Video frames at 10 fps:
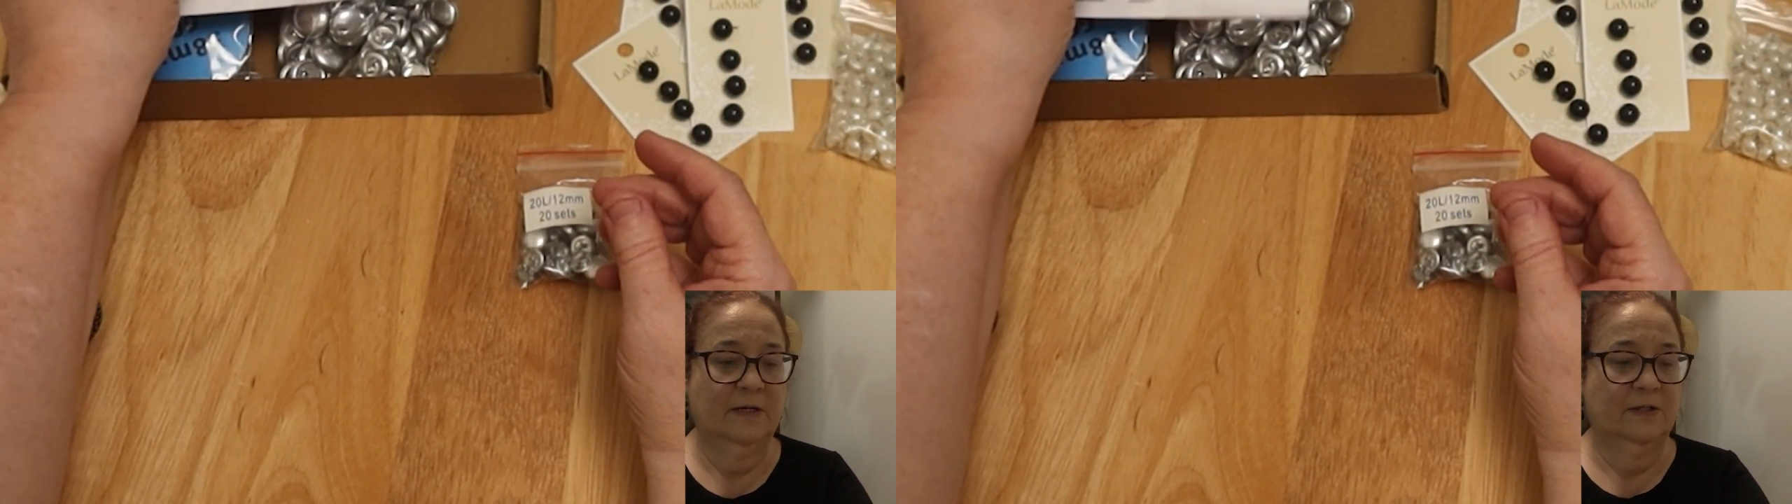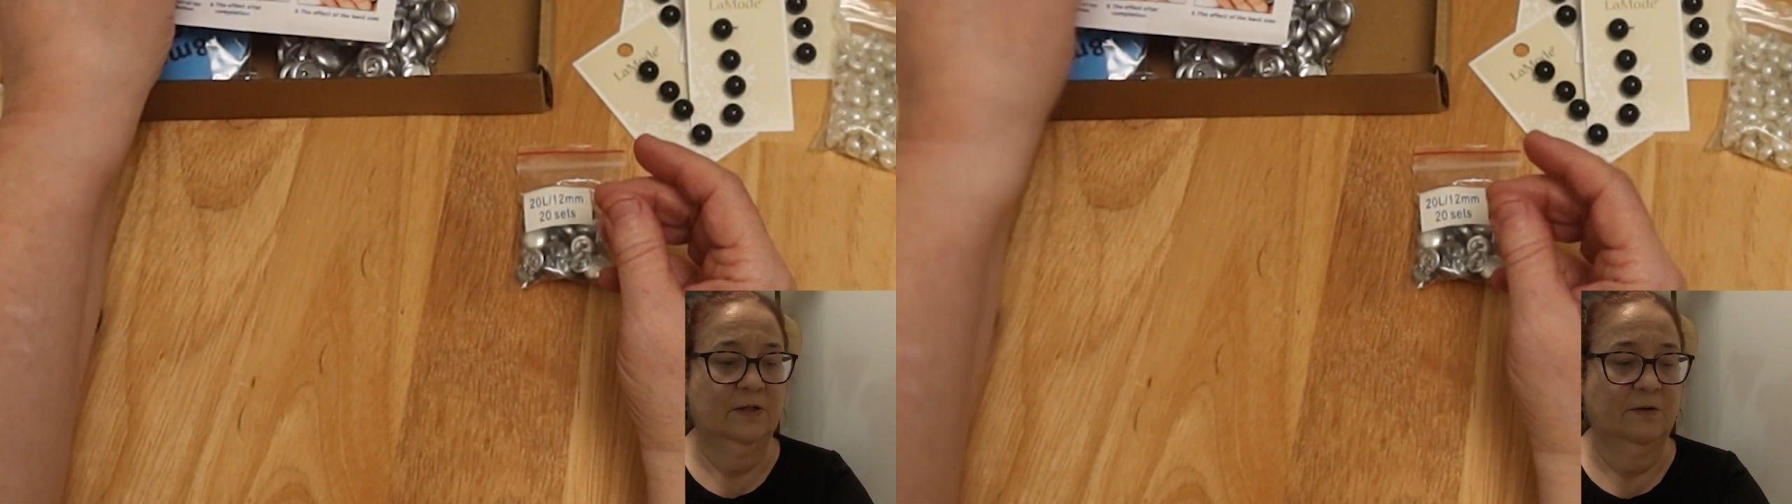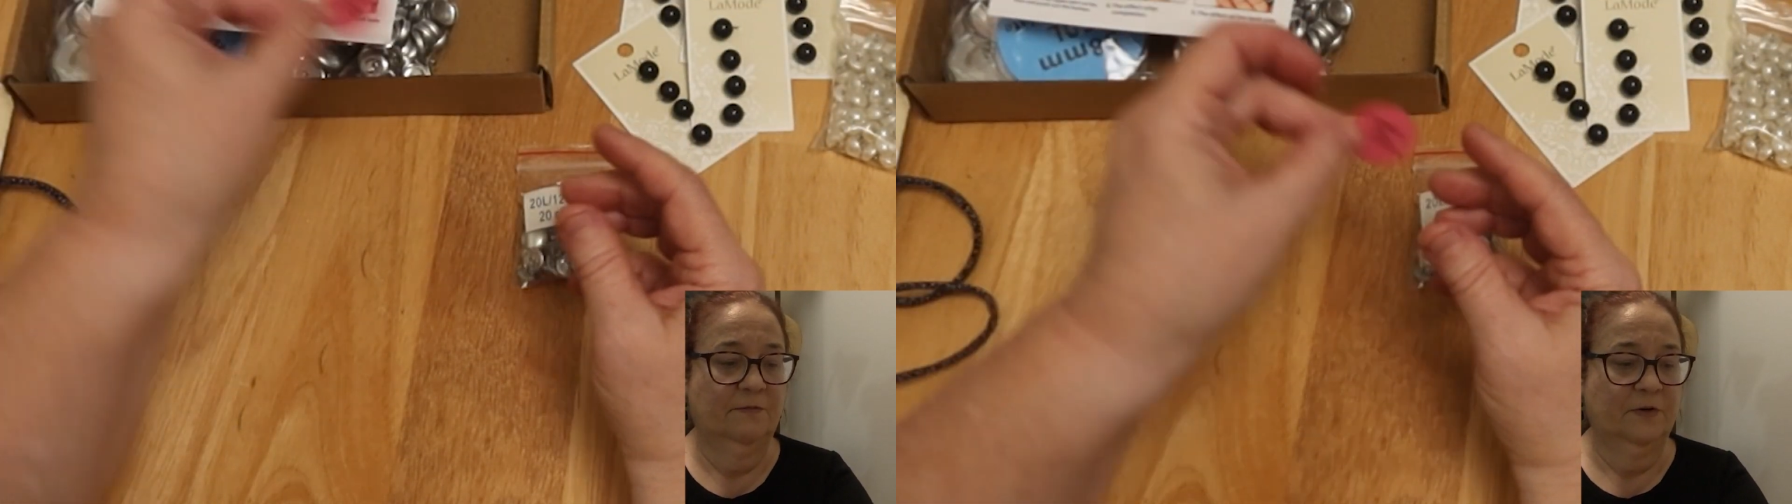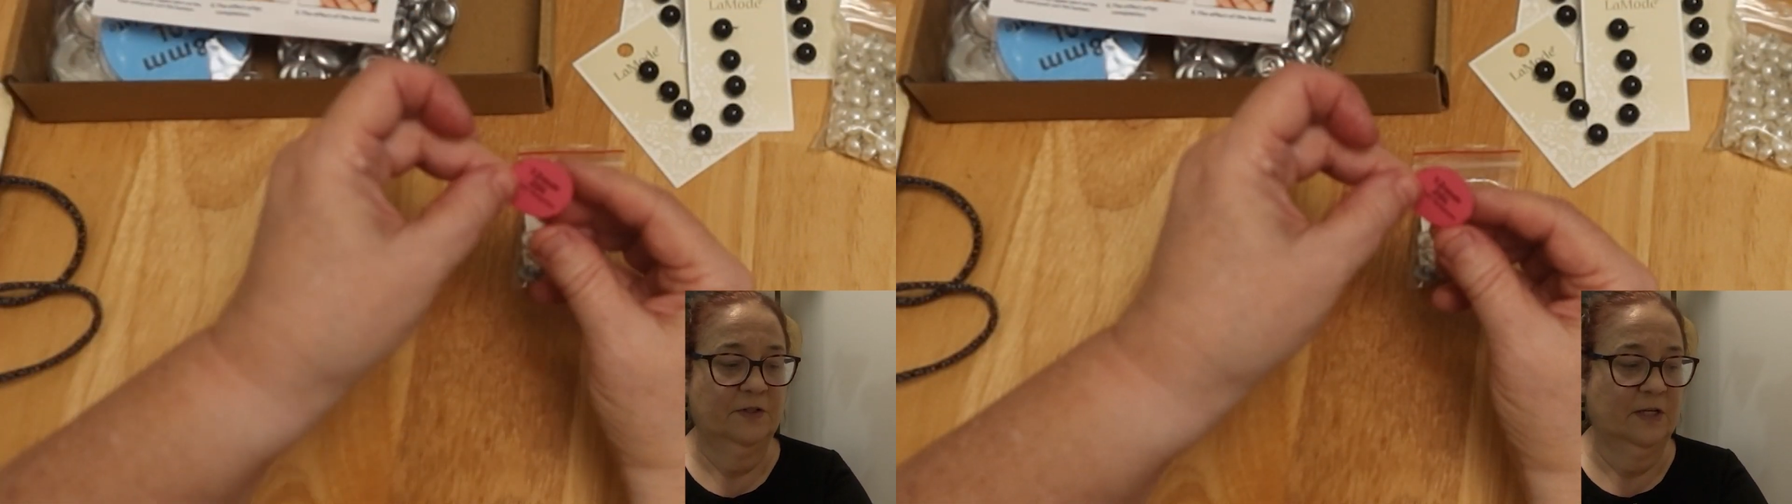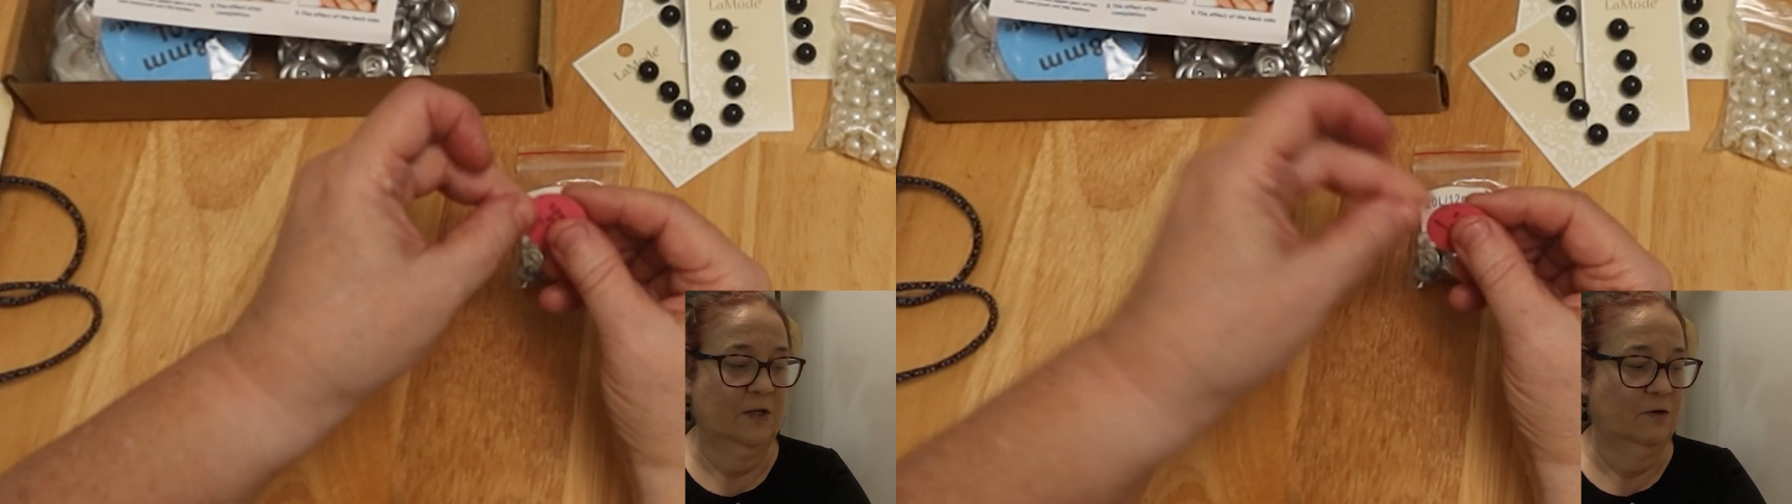So the
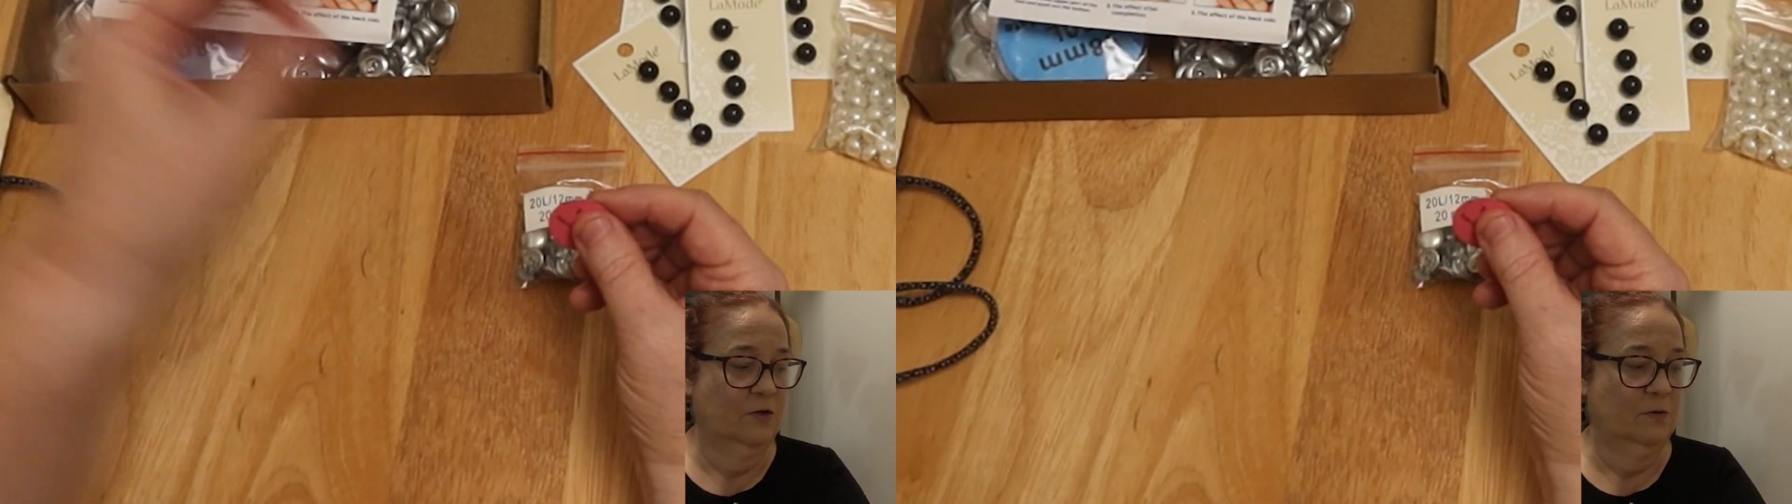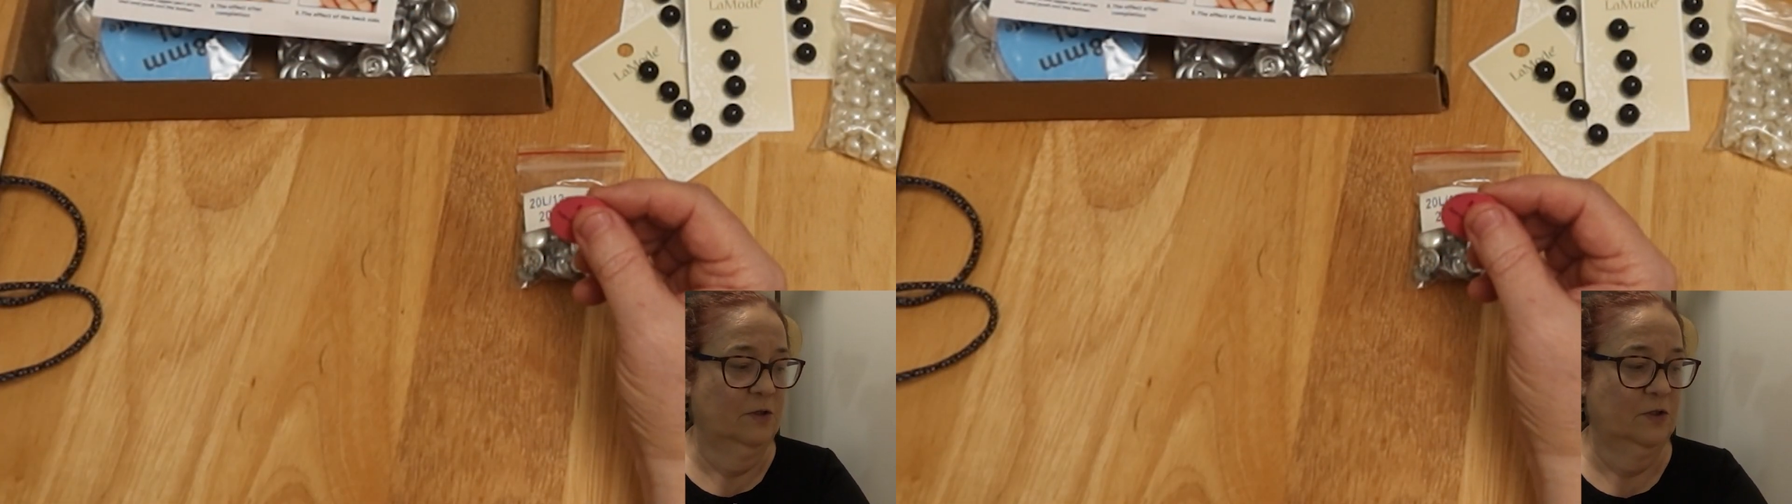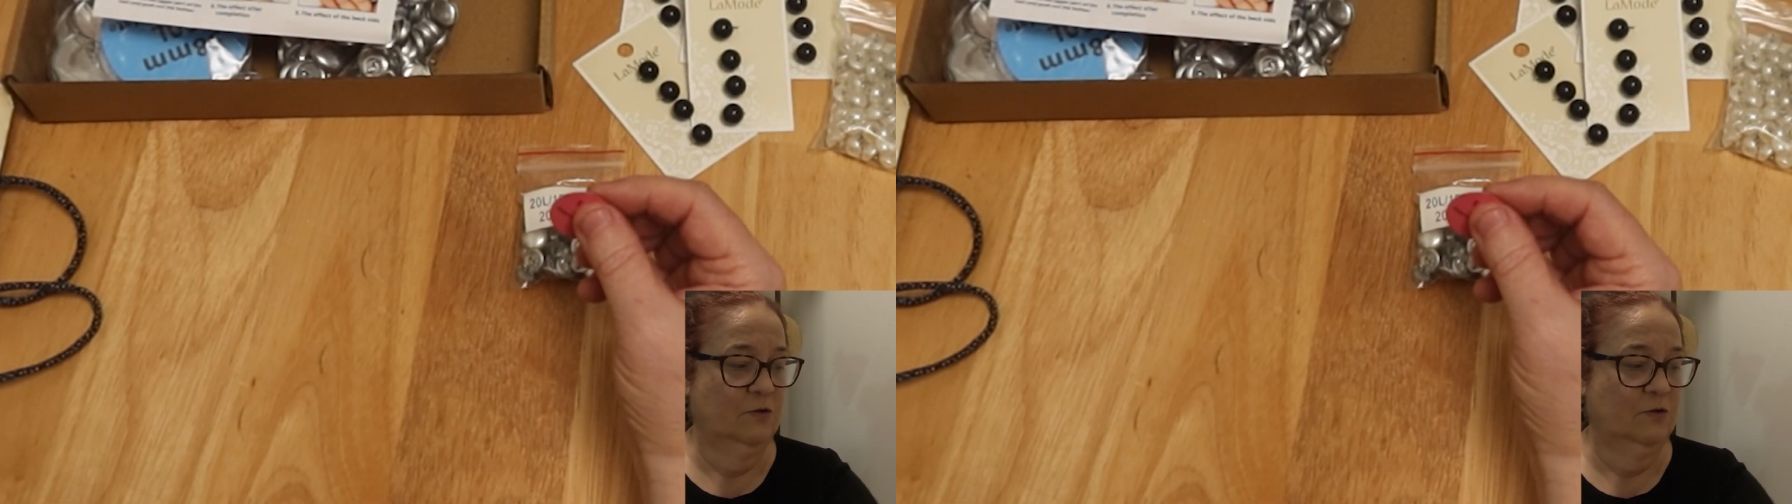first thing you do is